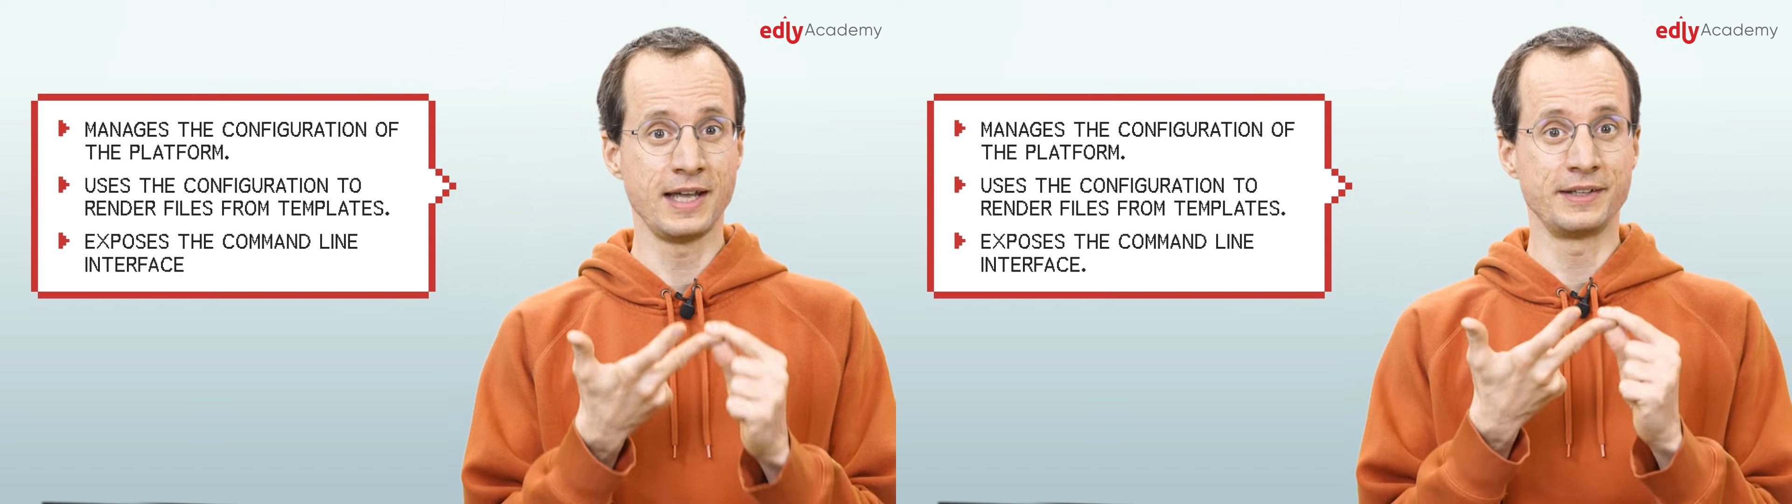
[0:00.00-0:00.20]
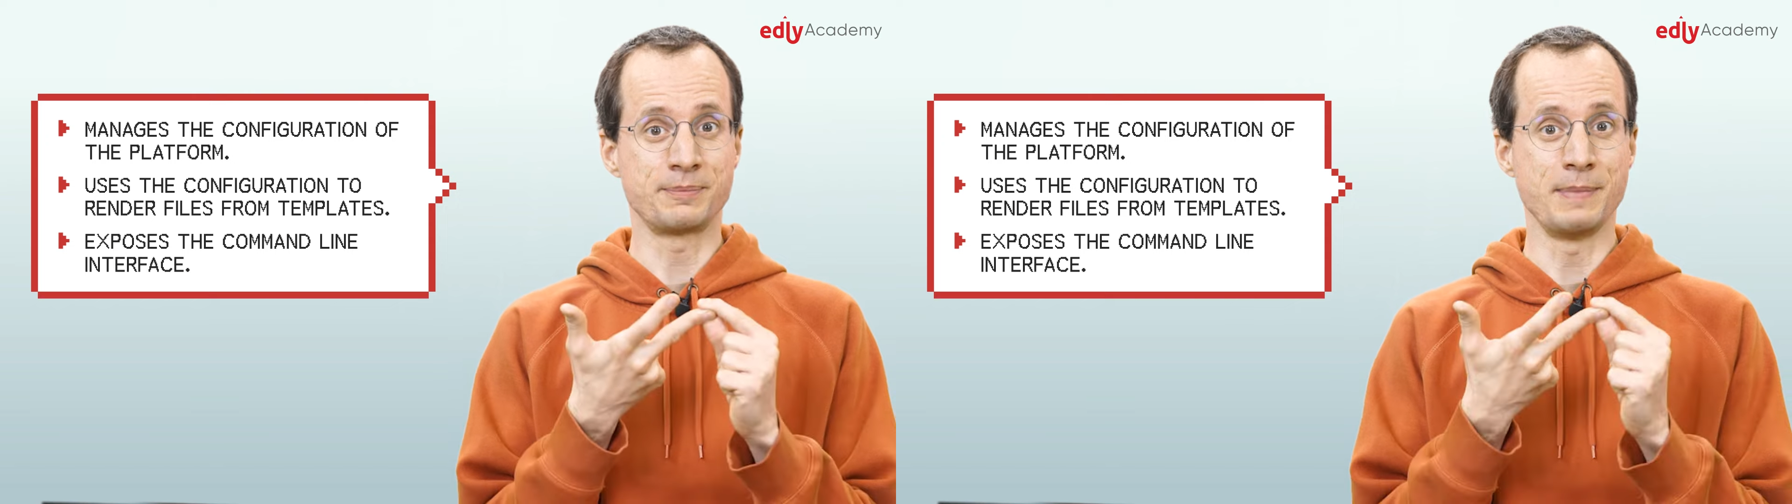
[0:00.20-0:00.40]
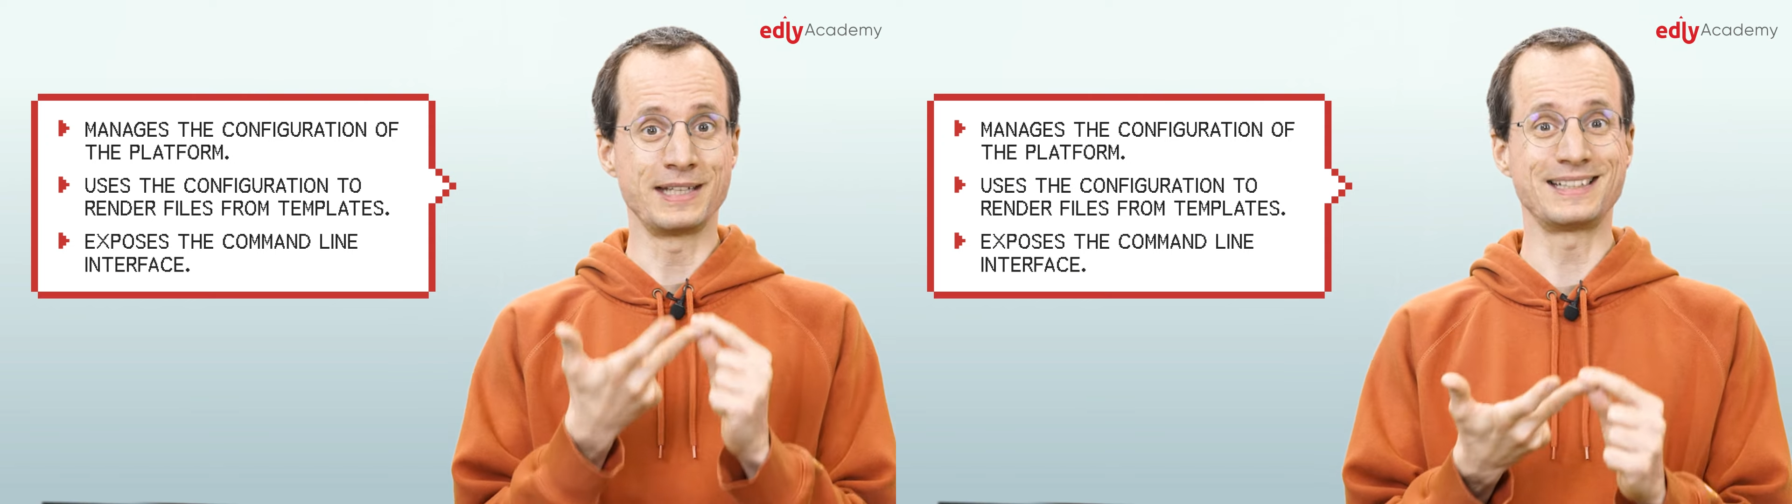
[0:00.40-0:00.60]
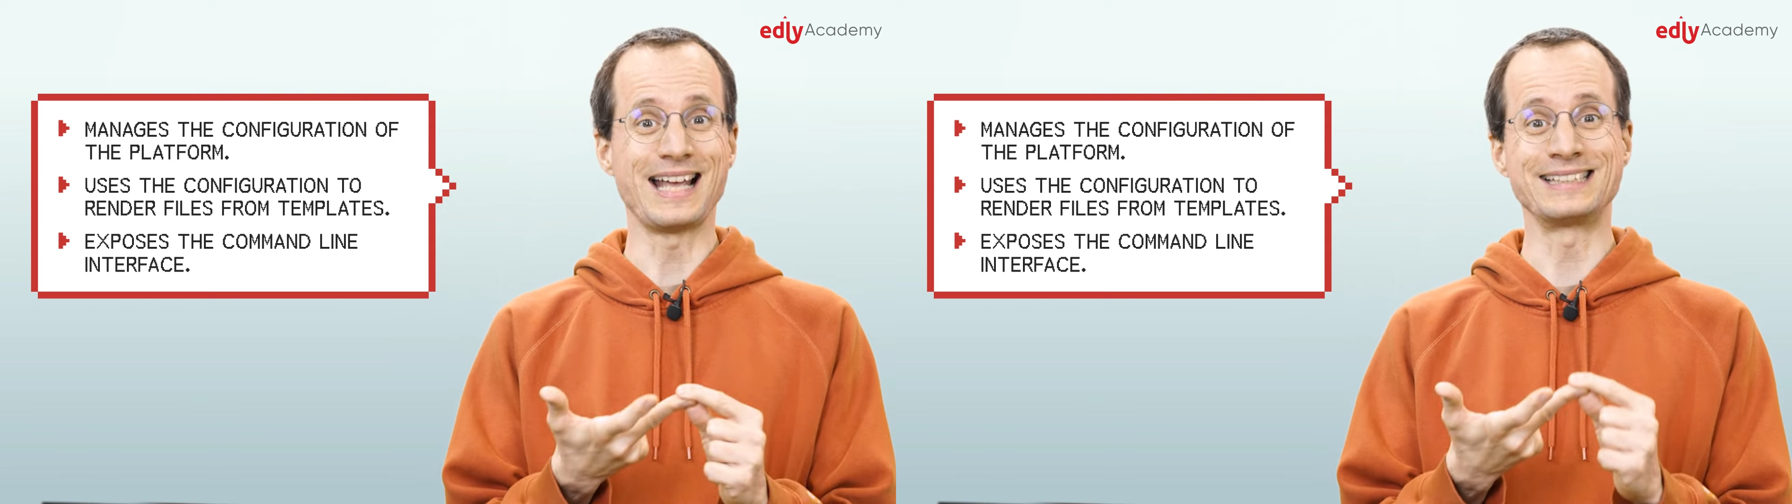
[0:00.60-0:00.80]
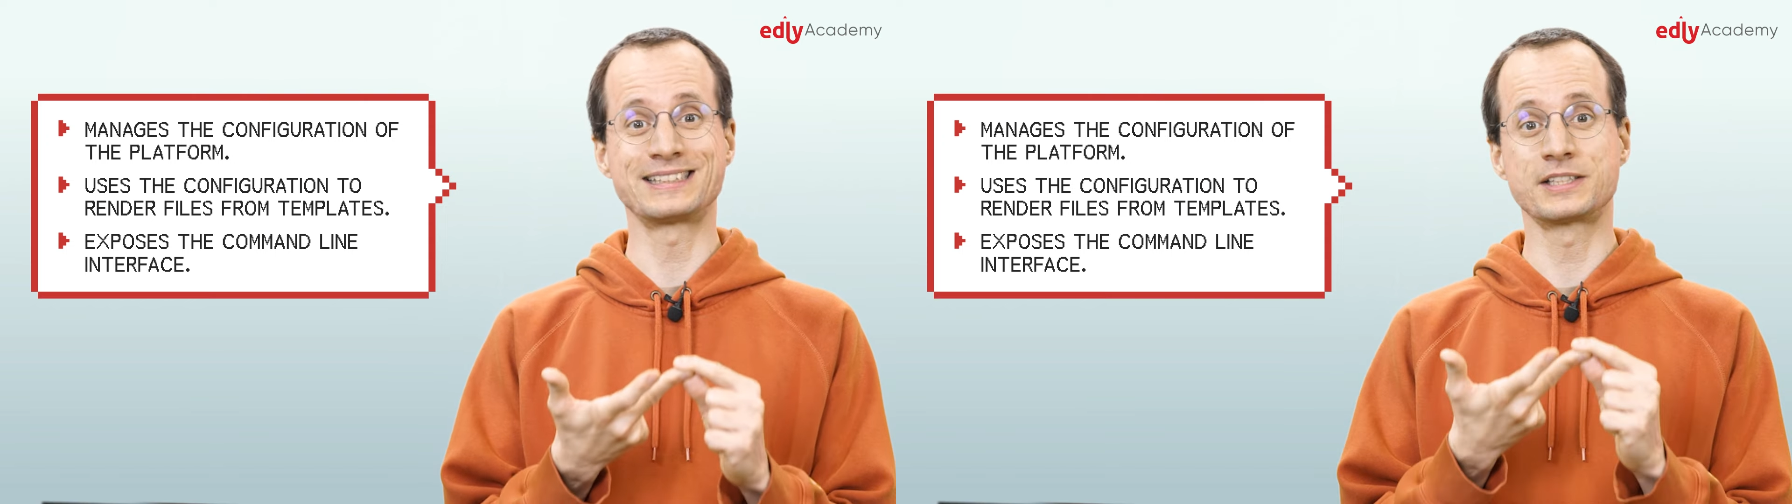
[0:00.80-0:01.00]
that makes it as